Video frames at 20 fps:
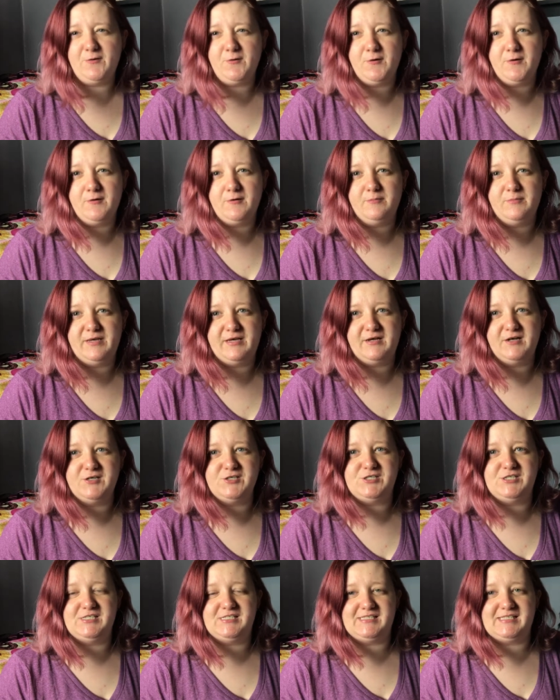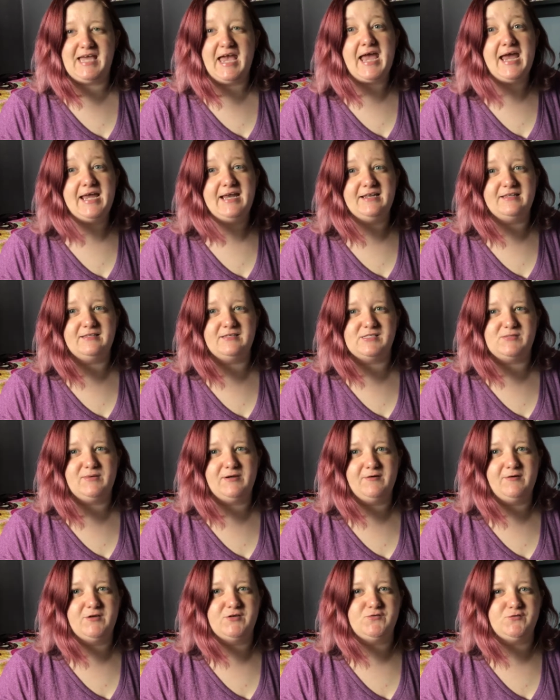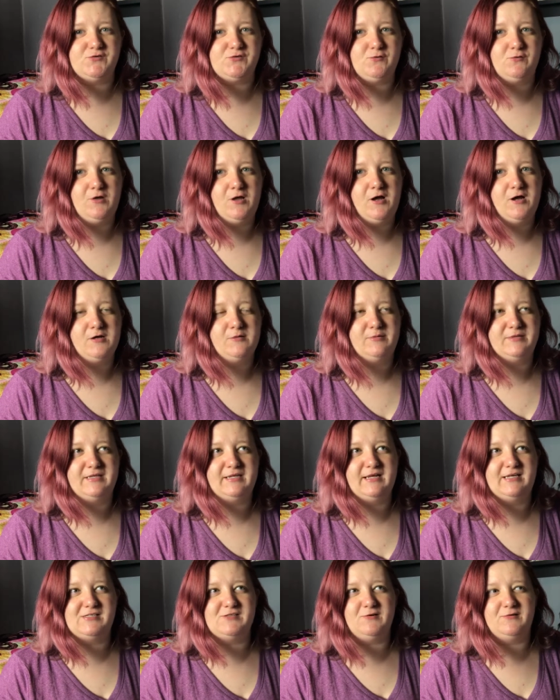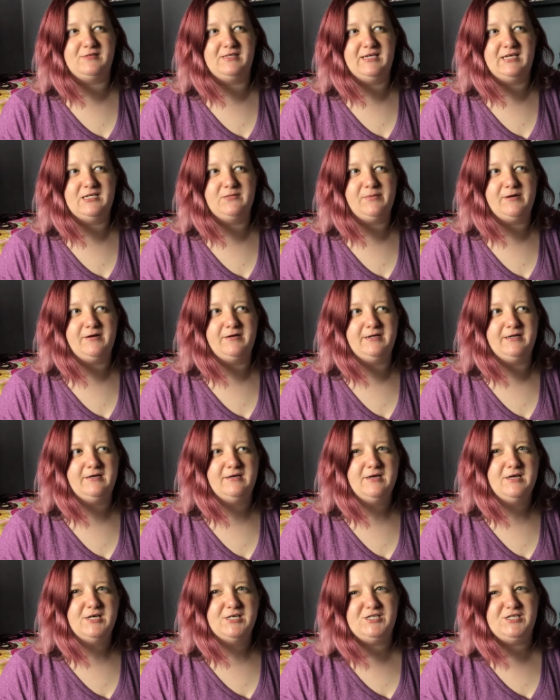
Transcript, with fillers: her because she stayed in this marriage for so long. But then I started thinking about it.